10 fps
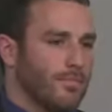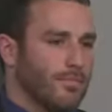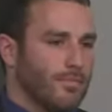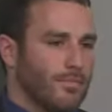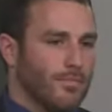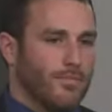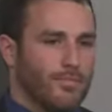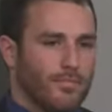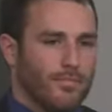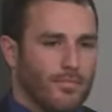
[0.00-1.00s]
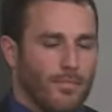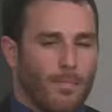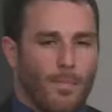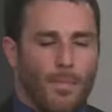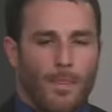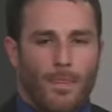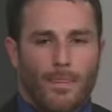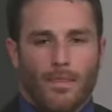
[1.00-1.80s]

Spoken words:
(silence)